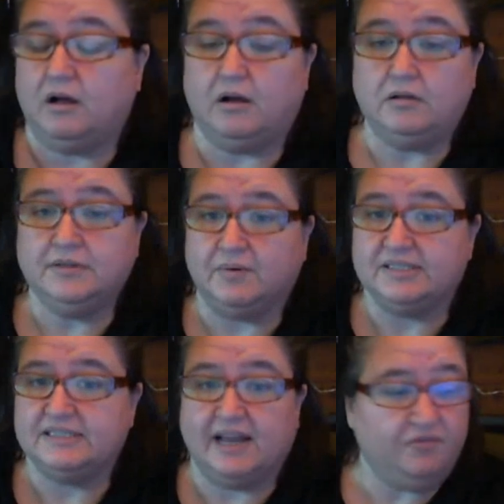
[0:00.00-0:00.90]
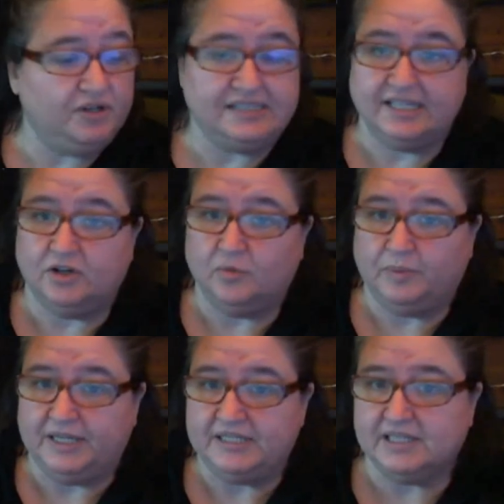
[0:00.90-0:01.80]
That was every single
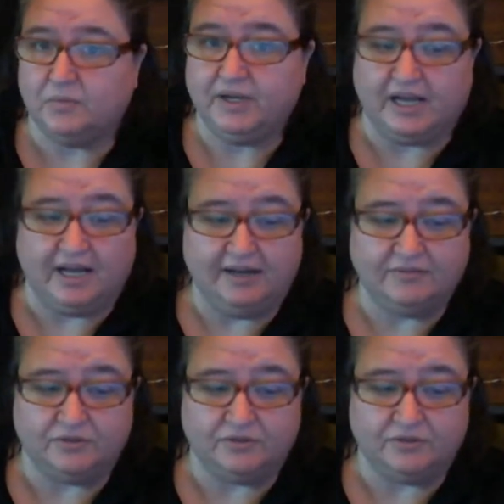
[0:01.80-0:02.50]
piece that we got